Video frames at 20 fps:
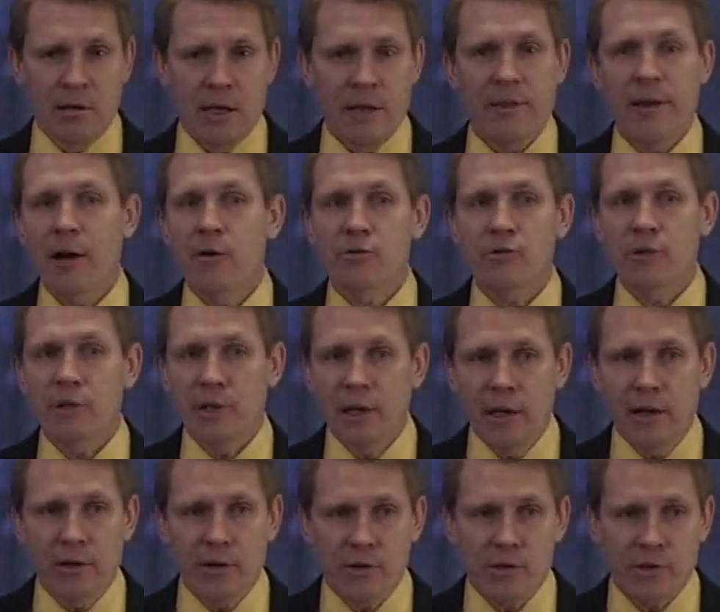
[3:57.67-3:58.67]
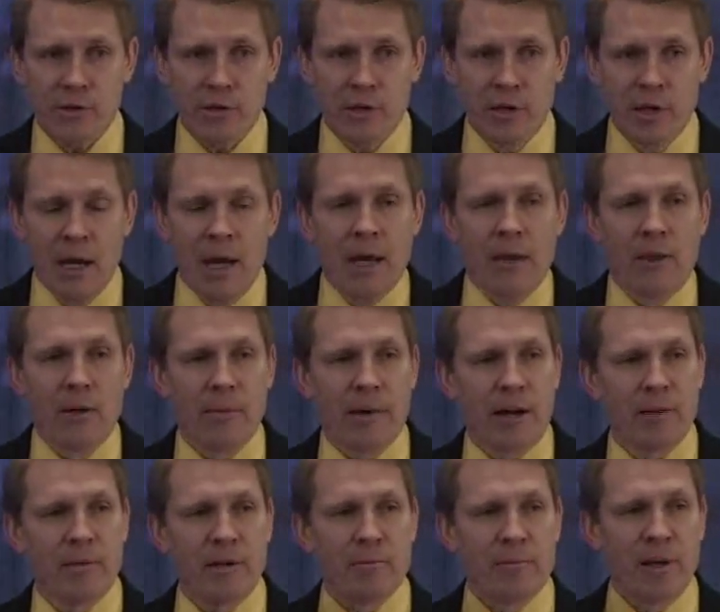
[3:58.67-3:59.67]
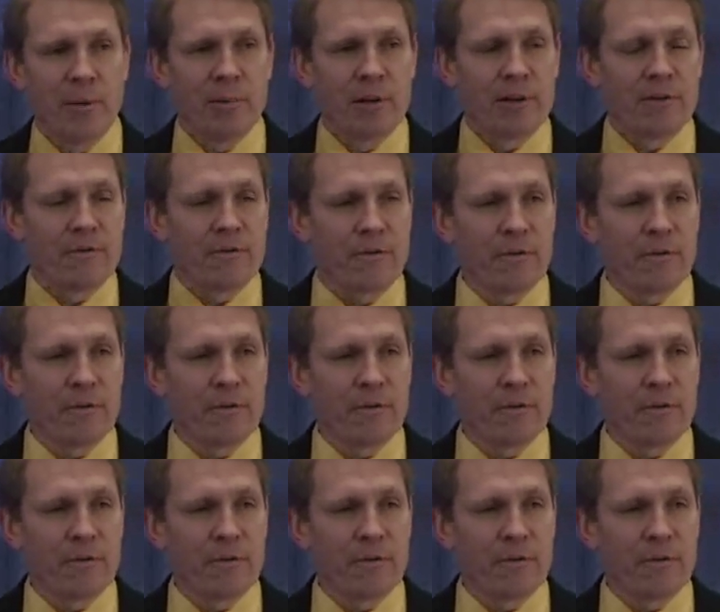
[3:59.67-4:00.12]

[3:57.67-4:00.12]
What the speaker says: 1,000 years. There might have been people in